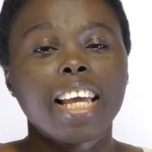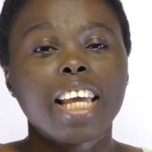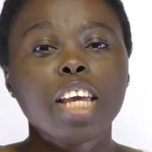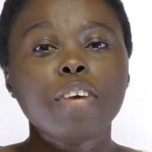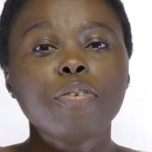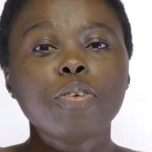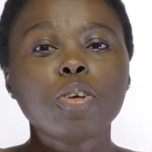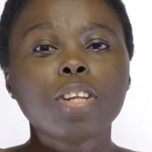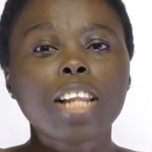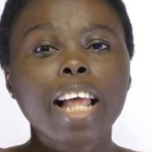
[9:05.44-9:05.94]

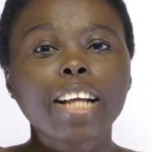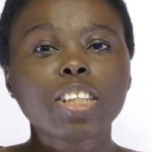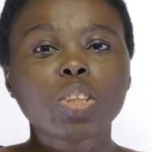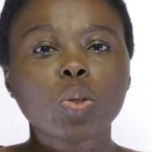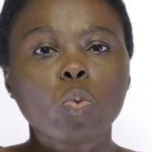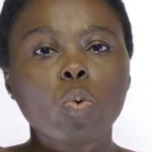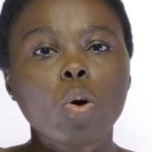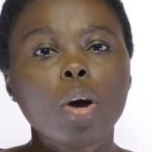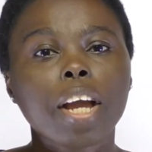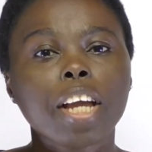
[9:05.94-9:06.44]
If you like to
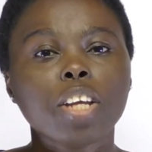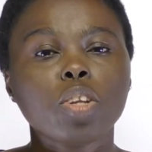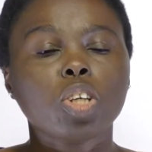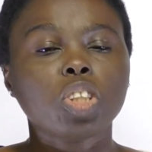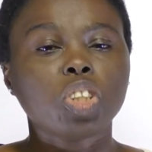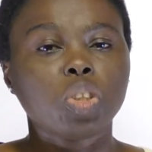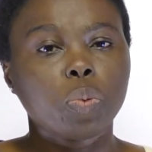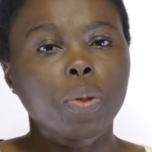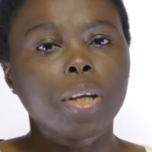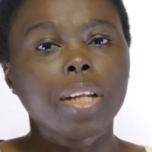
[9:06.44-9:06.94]
work in
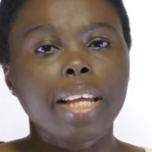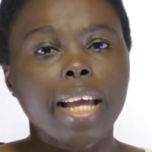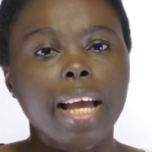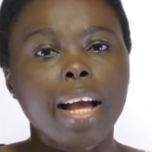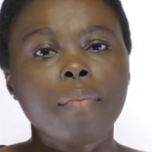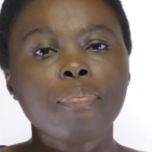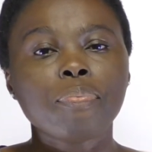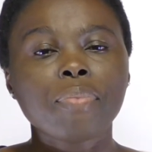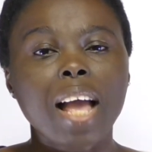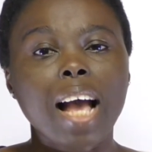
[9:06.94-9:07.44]

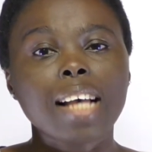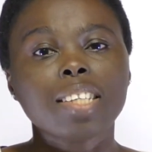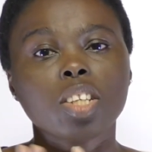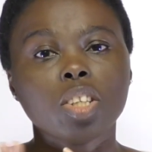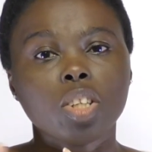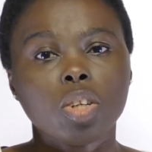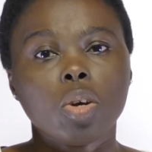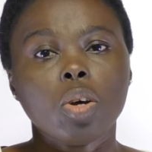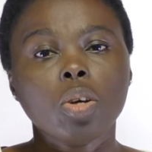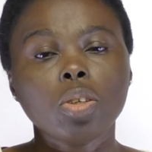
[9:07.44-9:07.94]
Australia as a
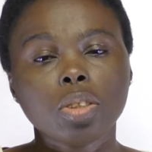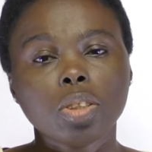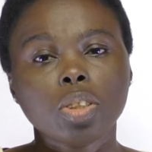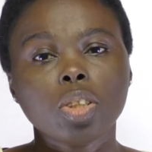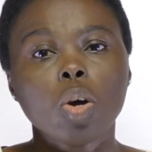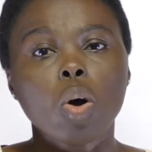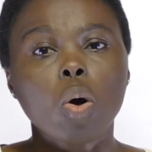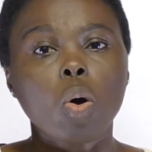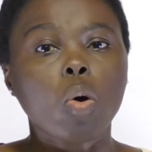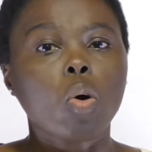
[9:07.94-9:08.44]
nurse
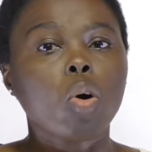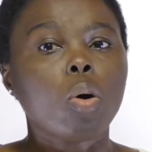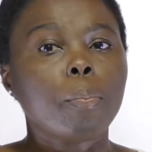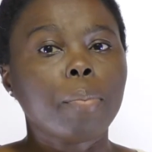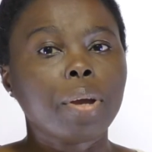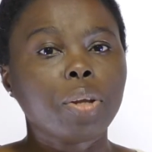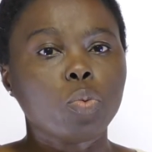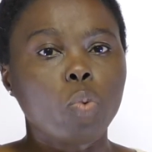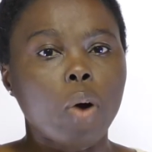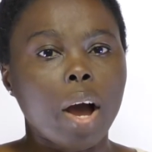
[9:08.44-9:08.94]
or
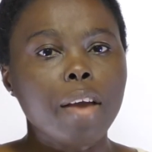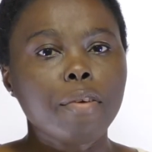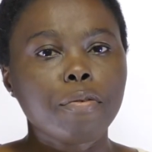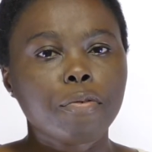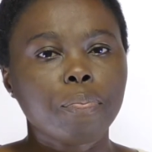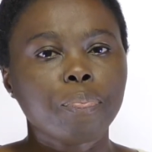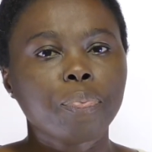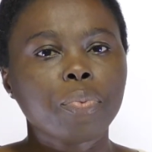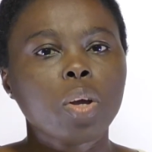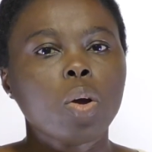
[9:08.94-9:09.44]
midwife,
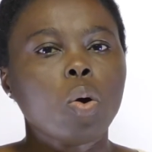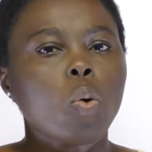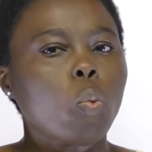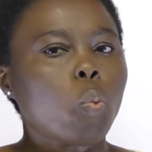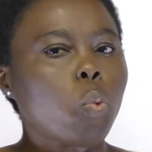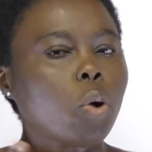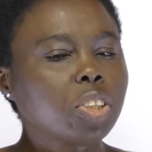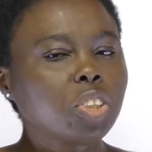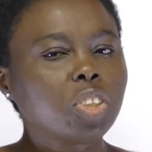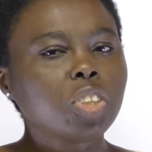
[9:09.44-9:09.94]

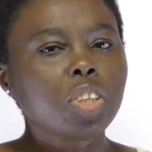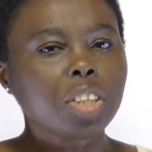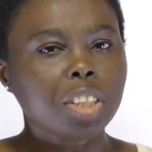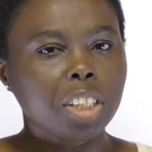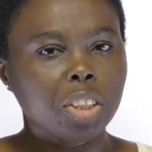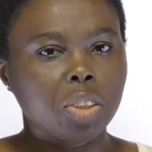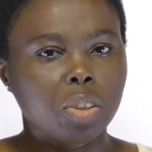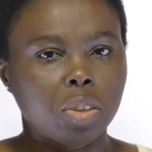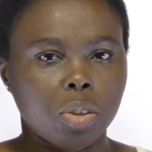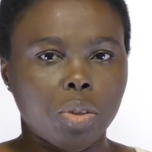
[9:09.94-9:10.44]
what do you
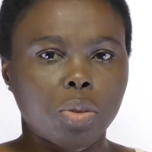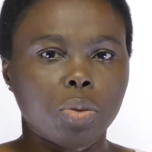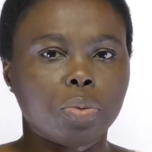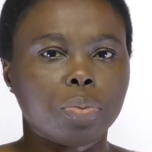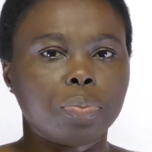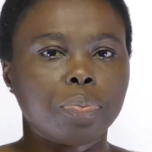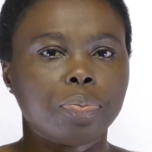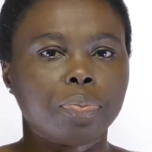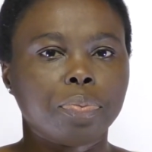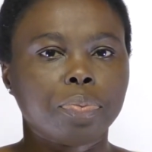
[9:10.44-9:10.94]
need to do?
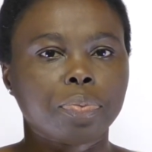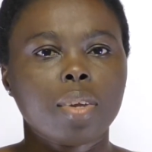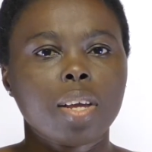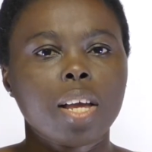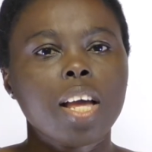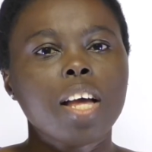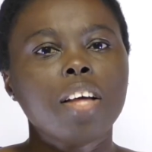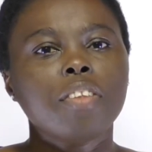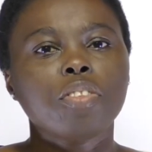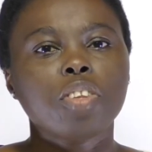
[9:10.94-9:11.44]

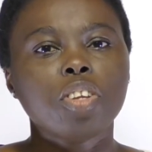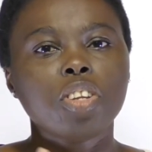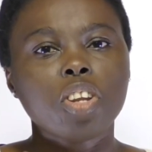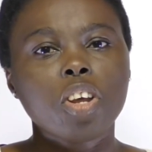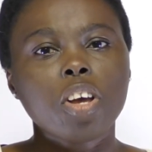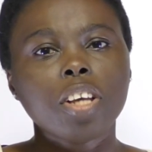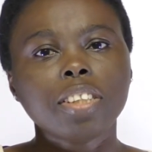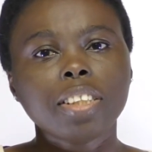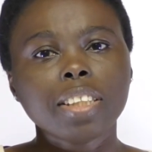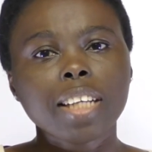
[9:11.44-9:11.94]
The
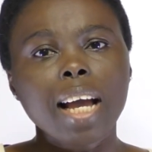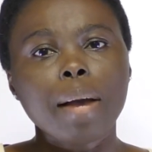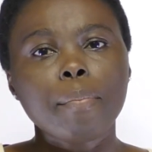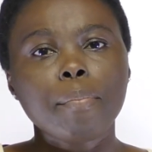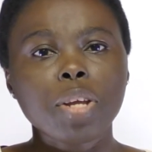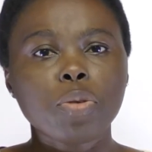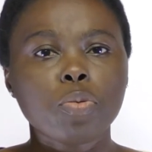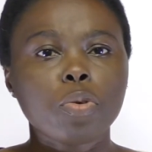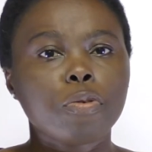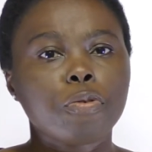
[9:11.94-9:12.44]
Nursing and
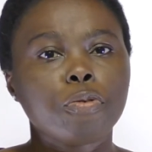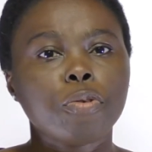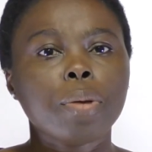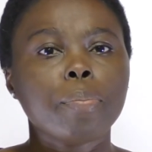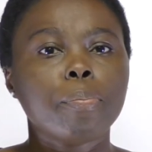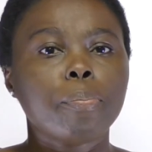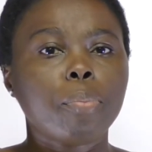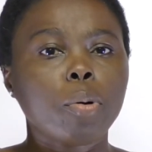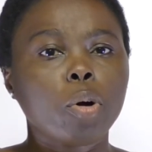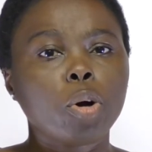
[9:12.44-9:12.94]
Midwifery
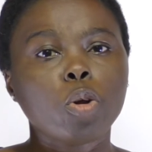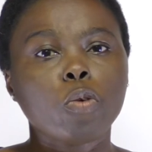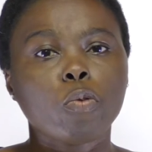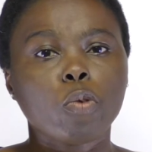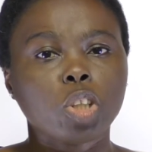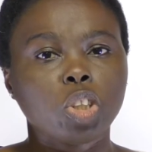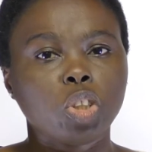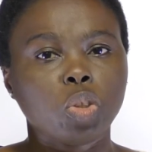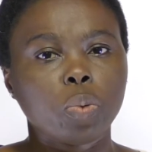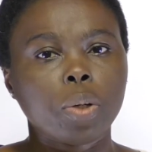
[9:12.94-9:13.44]
Board of
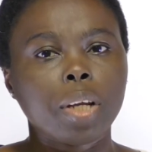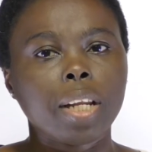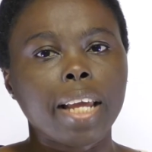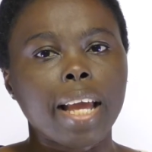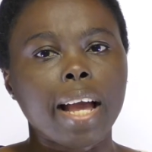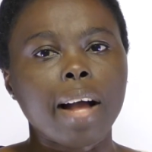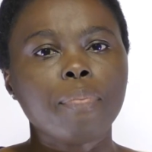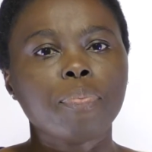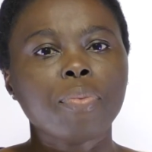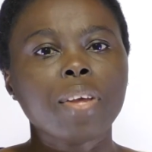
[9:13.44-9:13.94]

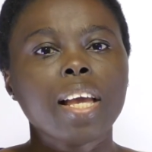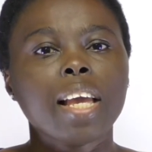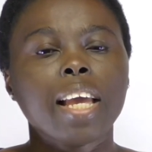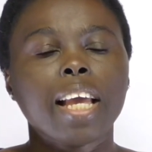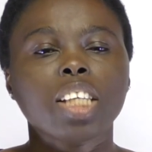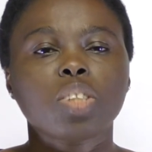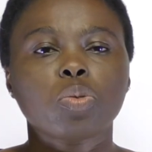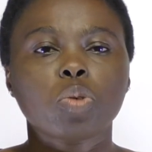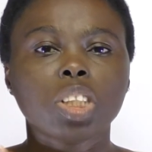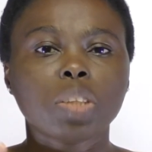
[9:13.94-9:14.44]
Australia
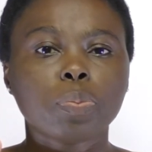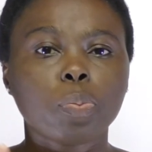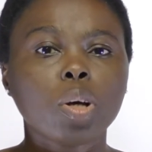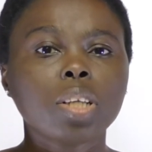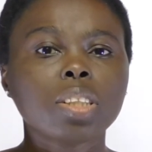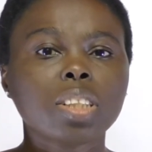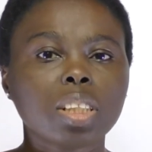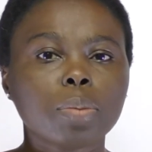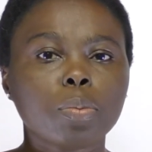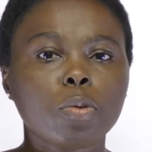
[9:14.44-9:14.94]
is
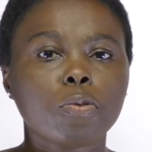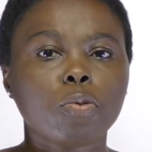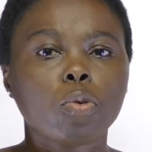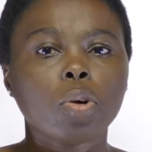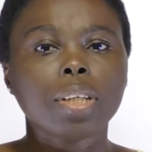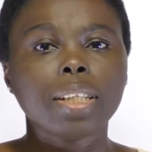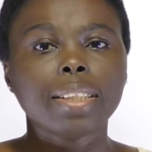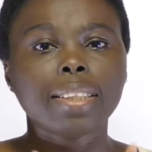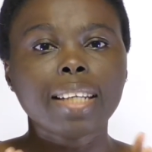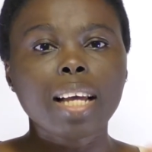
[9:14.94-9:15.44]
responsible
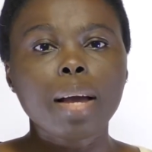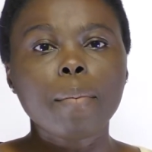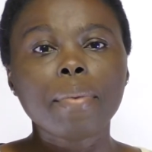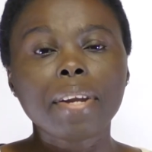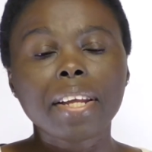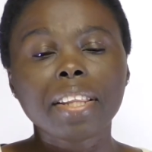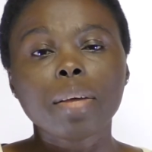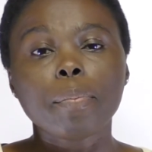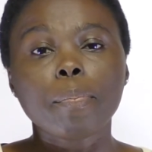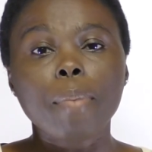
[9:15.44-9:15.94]
for
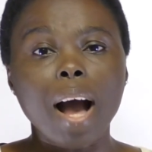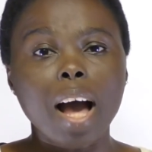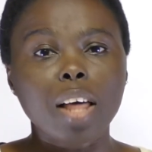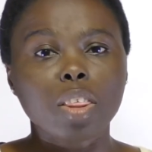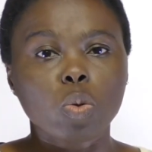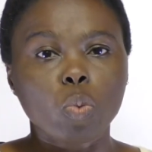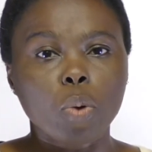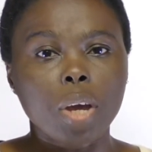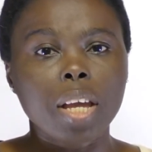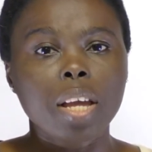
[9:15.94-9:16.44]
determining the
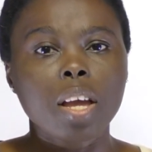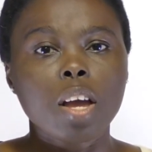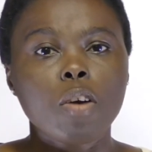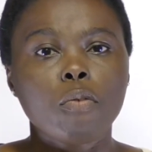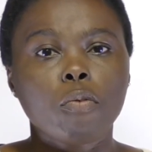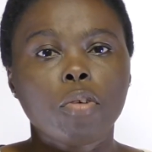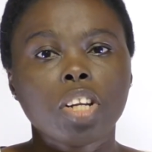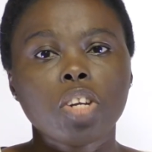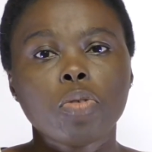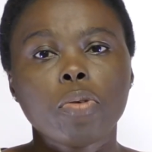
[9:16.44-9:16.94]
pathway
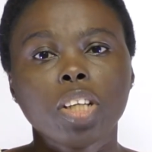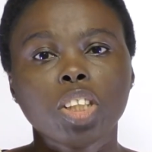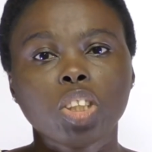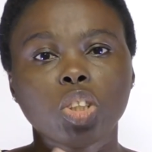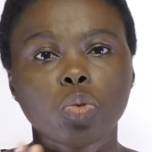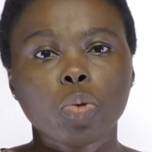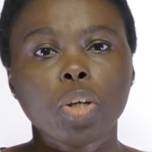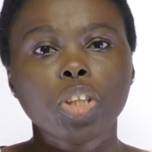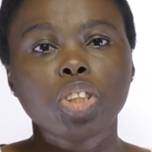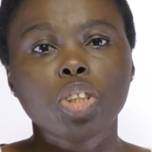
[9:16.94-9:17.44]
for the
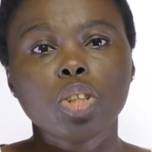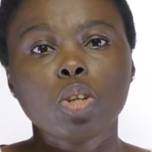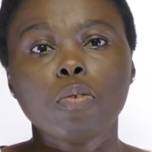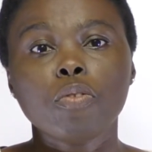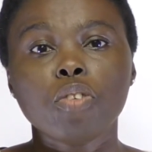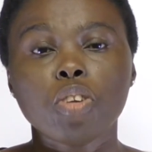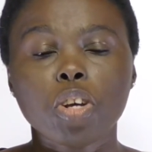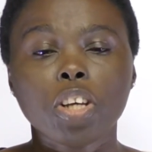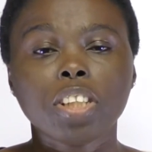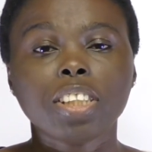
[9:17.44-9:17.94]
registration of
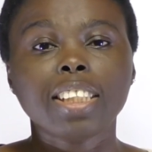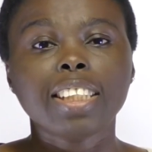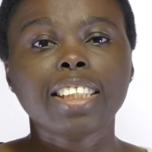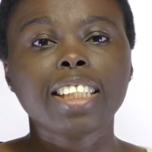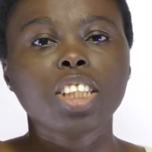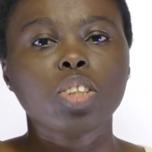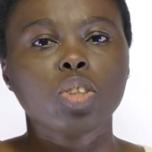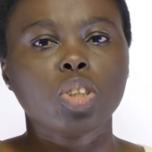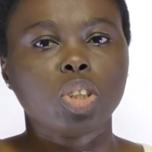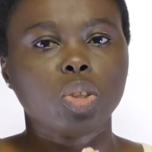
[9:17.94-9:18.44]
nurses
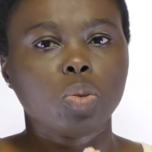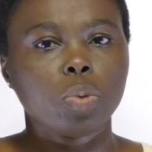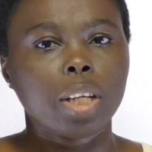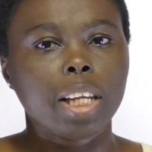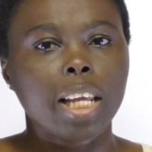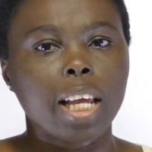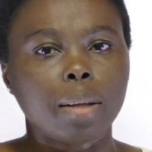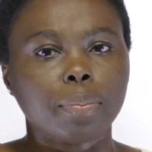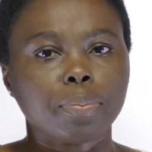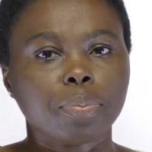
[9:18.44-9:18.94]
in
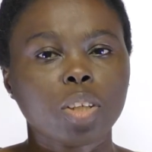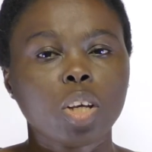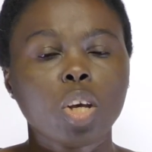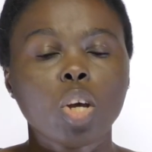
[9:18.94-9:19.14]
Australia.